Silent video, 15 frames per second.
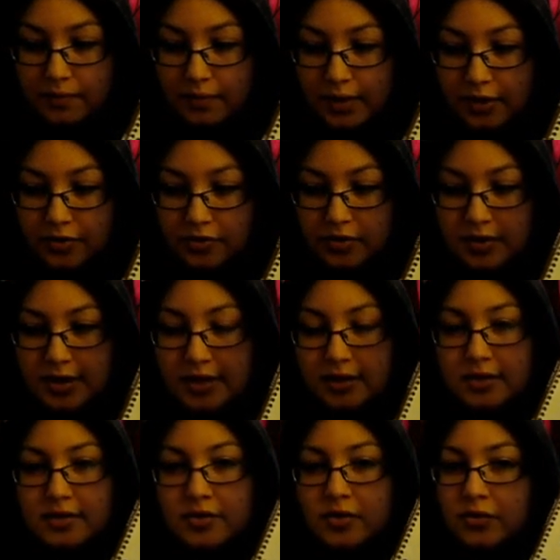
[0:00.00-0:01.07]
interested in
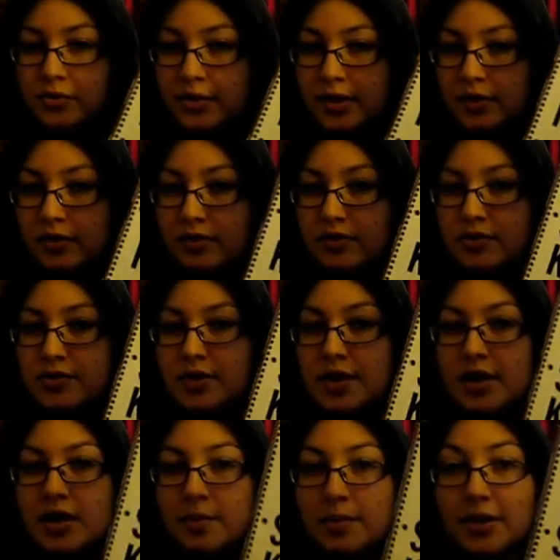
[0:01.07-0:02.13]
serial killers,
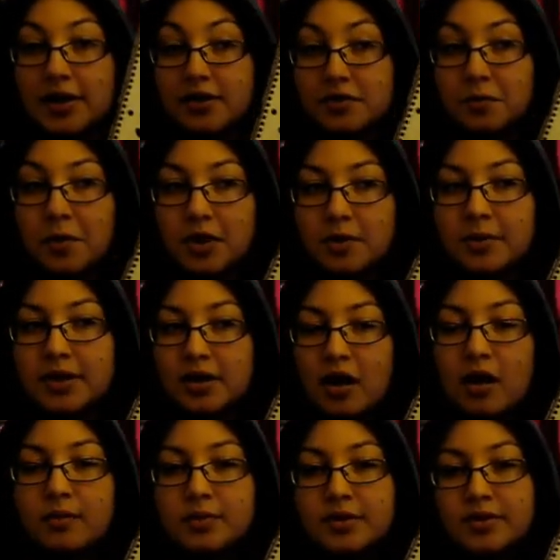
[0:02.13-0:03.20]
but he doesn't want to
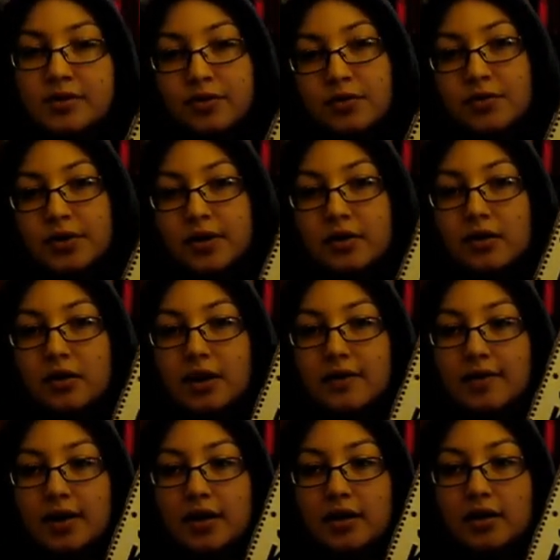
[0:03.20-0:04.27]
become a serial killer.
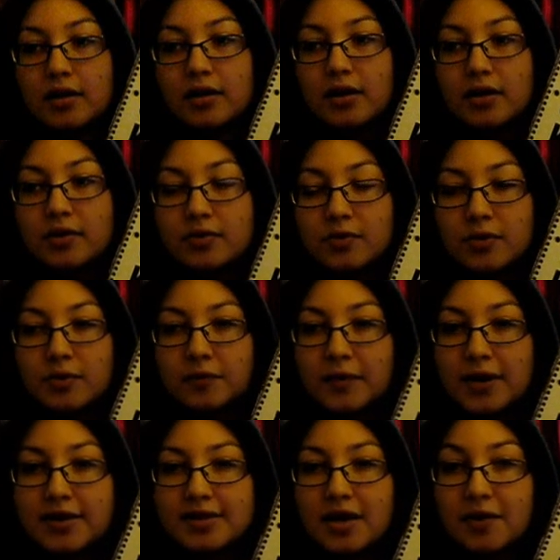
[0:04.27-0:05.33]
And then he sort of
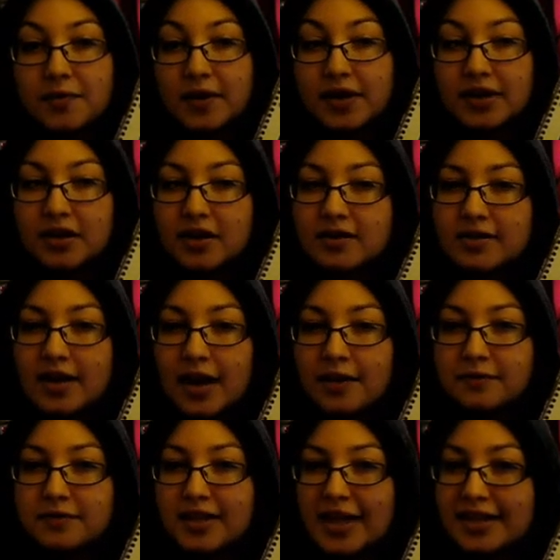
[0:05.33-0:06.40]
finds out that he does
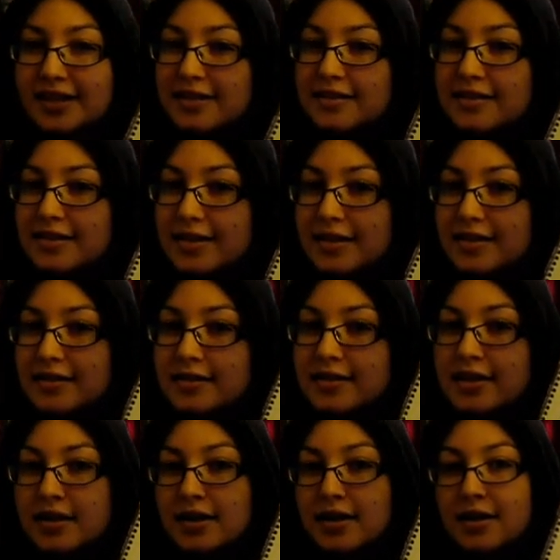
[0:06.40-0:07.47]
have tendencies
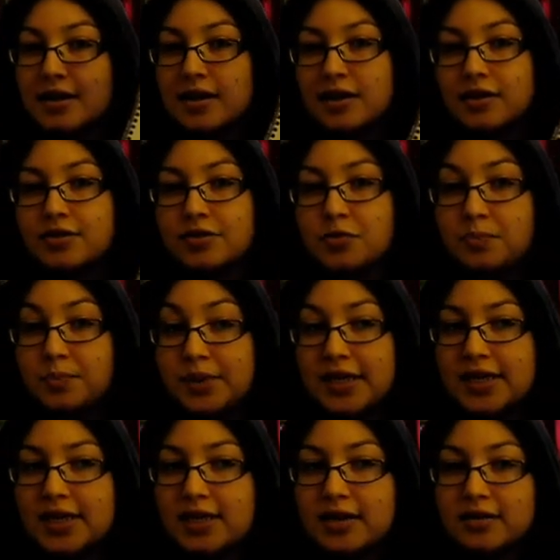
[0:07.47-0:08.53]
to
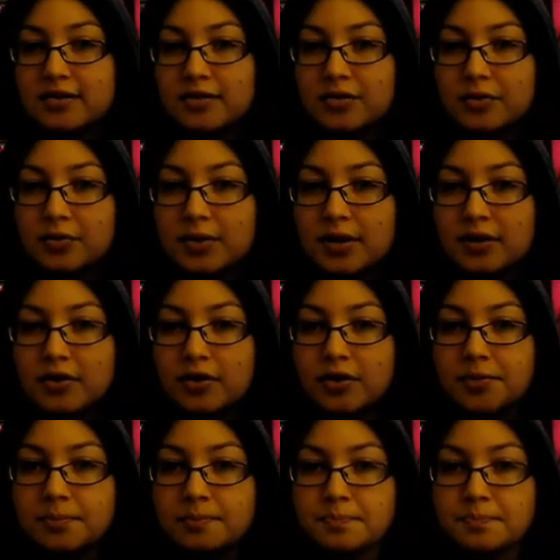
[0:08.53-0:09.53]
be a serial killer.